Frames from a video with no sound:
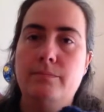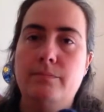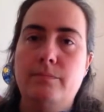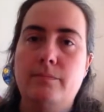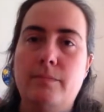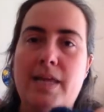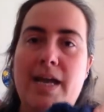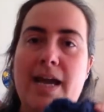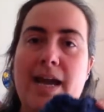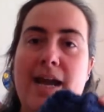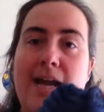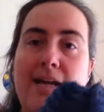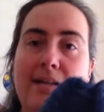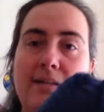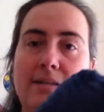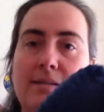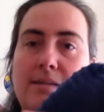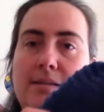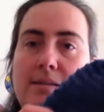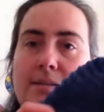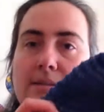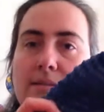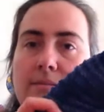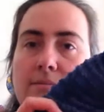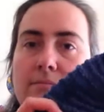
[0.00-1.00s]

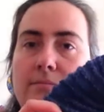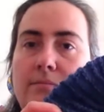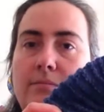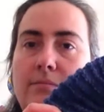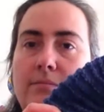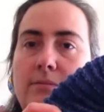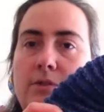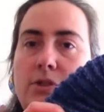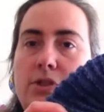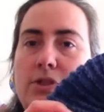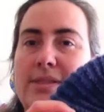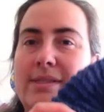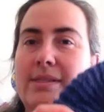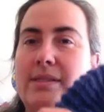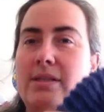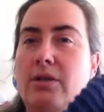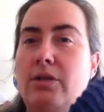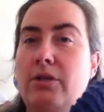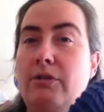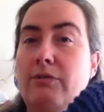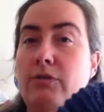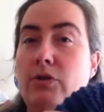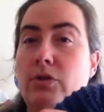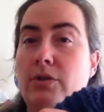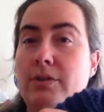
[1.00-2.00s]
hats, just so
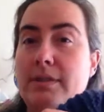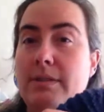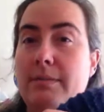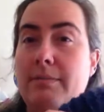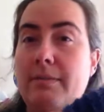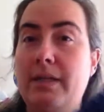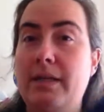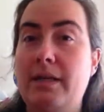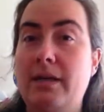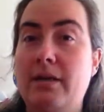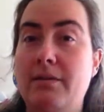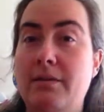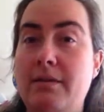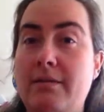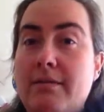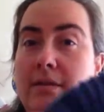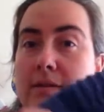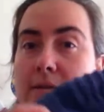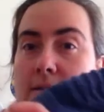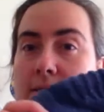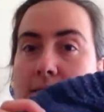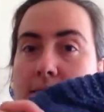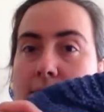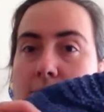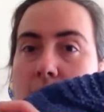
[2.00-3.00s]
you've got something other
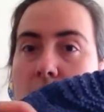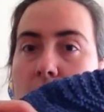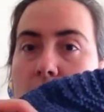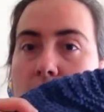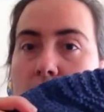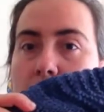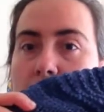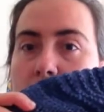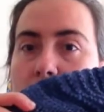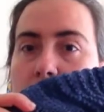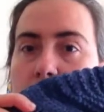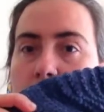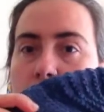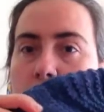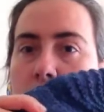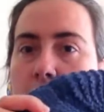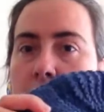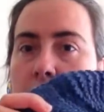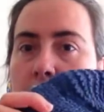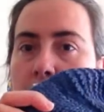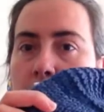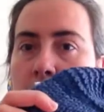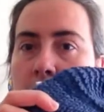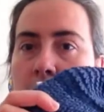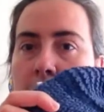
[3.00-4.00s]
than socks to show
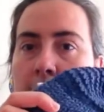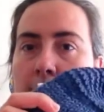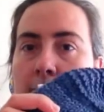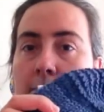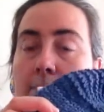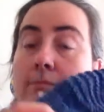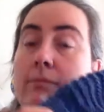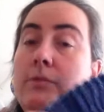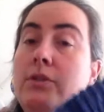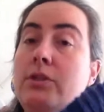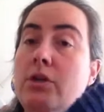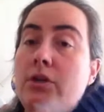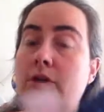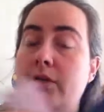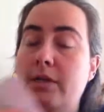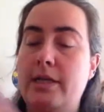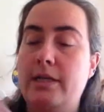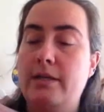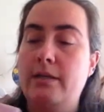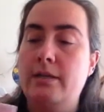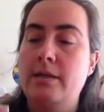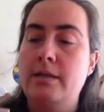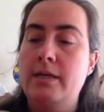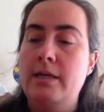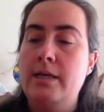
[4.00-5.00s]
you my yarn
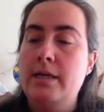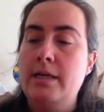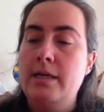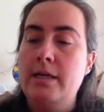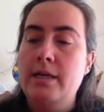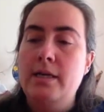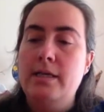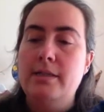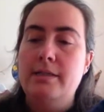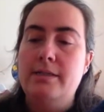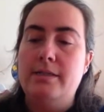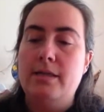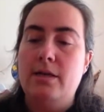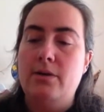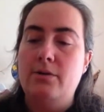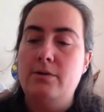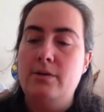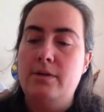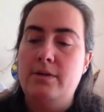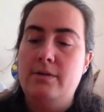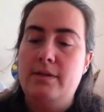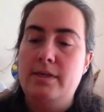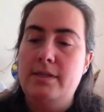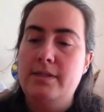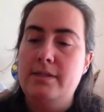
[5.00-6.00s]
in. So
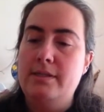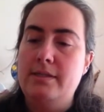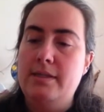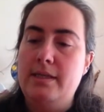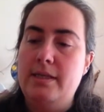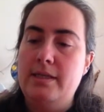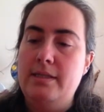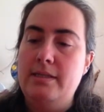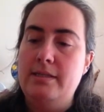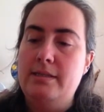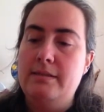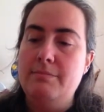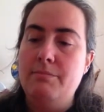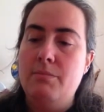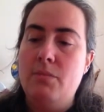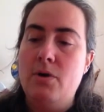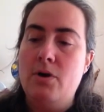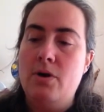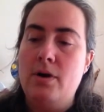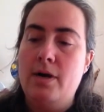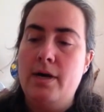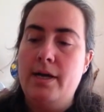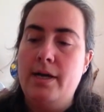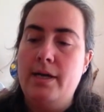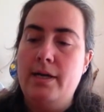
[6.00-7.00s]
this is
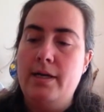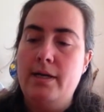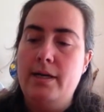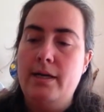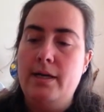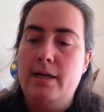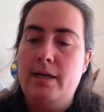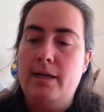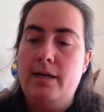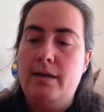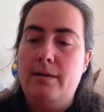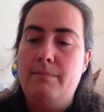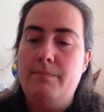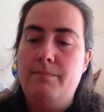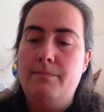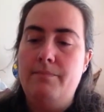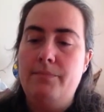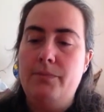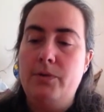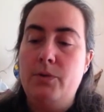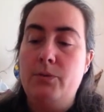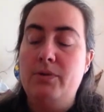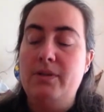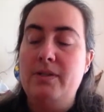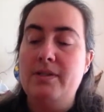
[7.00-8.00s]
my,
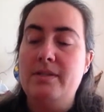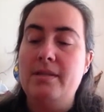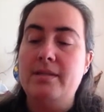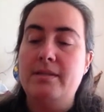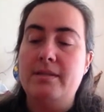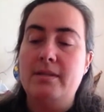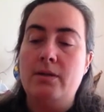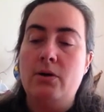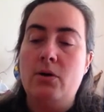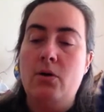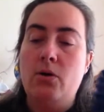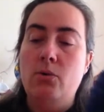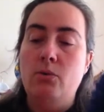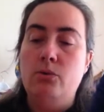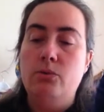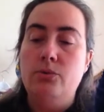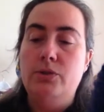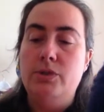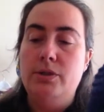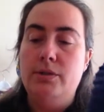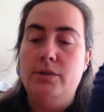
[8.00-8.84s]
well, this is an old